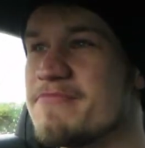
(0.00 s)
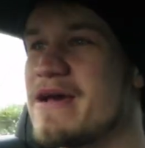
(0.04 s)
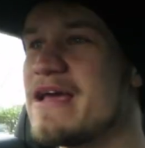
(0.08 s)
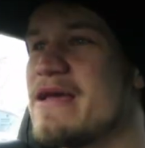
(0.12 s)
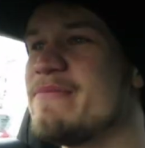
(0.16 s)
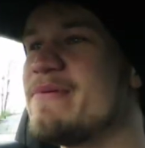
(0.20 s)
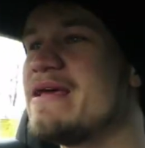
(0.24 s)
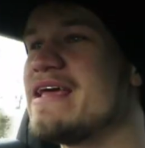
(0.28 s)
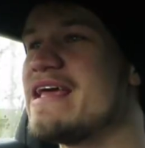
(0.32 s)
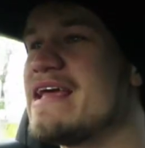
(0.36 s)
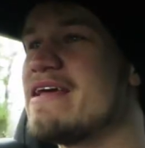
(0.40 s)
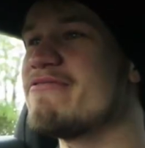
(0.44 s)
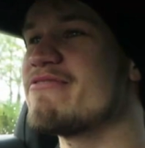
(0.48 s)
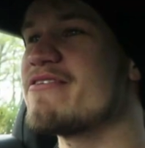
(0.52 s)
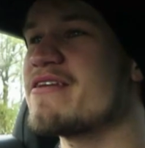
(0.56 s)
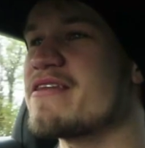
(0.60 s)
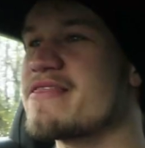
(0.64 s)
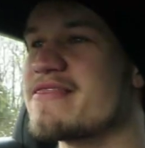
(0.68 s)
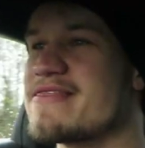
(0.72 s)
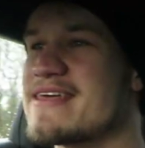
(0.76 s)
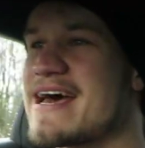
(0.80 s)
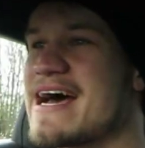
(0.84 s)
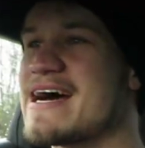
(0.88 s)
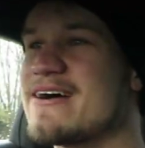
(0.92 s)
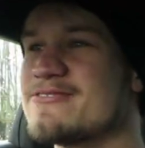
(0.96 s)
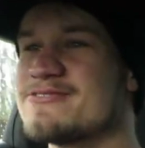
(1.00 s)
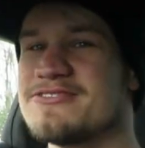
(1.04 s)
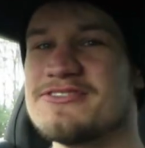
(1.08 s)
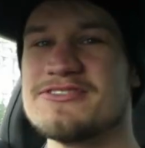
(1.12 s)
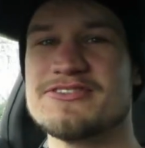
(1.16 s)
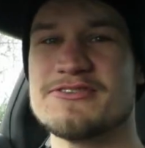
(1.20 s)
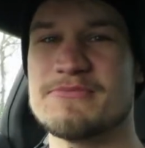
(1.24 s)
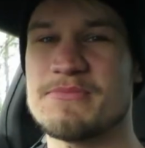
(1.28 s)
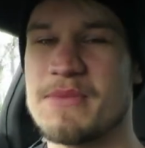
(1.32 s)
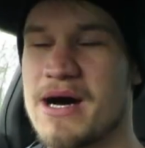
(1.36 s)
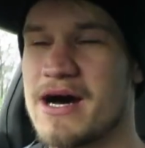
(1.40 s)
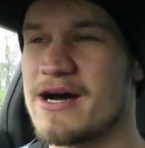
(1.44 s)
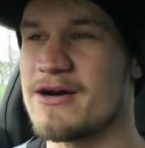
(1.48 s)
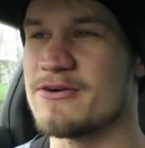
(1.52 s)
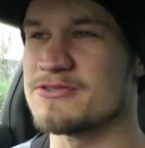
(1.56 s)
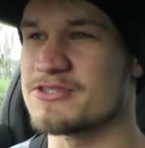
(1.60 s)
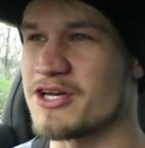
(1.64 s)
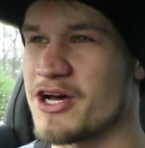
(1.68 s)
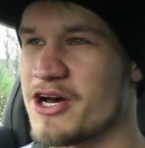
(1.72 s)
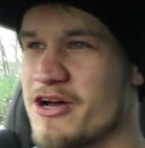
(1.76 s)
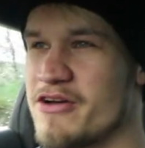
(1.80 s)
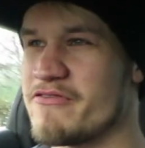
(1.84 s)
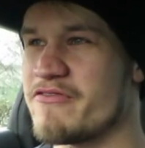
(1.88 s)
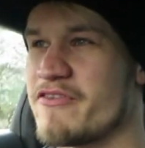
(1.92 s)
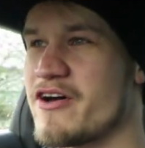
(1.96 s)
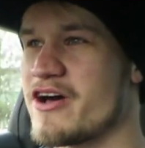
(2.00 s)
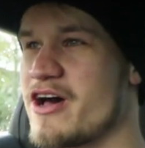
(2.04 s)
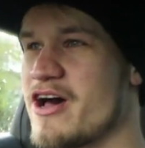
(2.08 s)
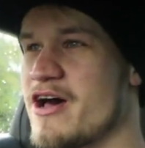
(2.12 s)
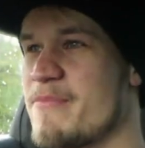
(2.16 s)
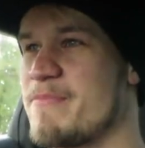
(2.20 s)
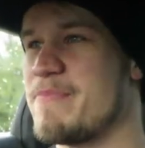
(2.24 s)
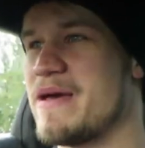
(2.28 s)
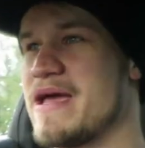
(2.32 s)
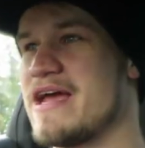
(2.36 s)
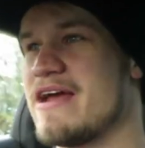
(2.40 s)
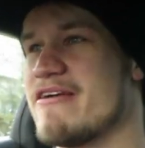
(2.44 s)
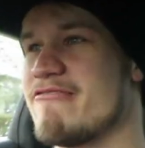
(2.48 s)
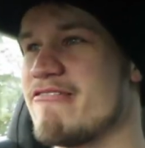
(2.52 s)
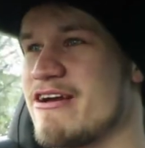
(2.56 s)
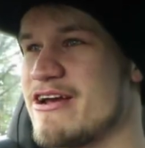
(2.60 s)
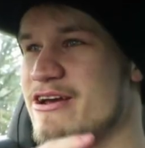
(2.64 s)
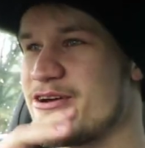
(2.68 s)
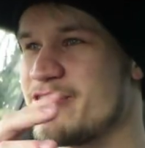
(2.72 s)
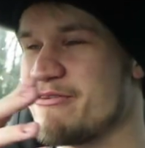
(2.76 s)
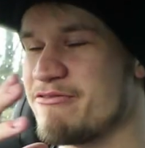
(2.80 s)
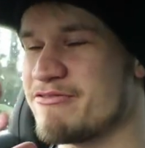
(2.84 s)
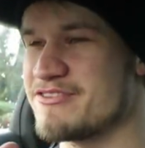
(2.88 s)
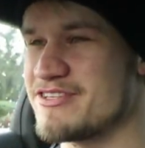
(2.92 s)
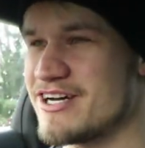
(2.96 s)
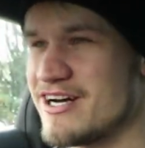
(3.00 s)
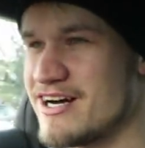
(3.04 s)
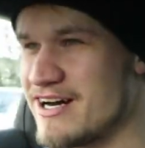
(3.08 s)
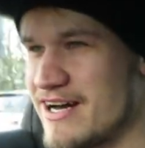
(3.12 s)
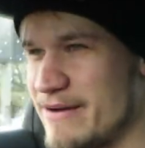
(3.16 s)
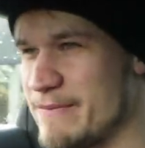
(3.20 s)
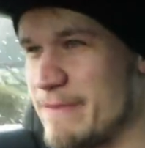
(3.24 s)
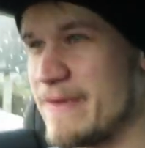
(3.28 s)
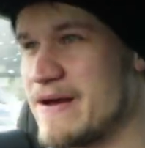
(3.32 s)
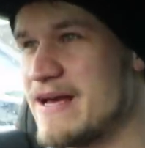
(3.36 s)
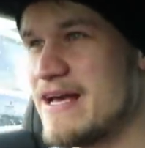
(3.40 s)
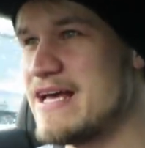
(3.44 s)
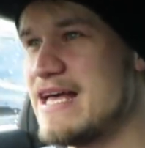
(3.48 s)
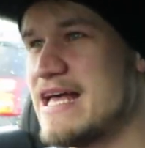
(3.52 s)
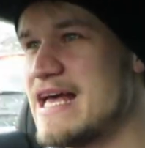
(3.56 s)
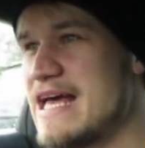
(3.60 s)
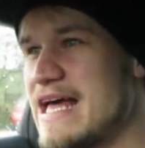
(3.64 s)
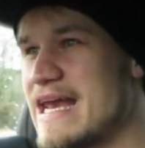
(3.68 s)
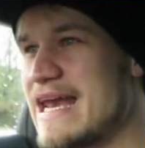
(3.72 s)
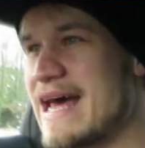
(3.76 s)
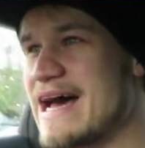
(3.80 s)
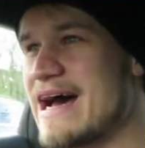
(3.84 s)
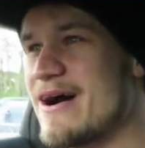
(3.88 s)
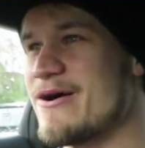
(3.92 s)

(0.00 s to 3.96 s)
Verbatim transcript: maybe even thousands of miles over a period of time?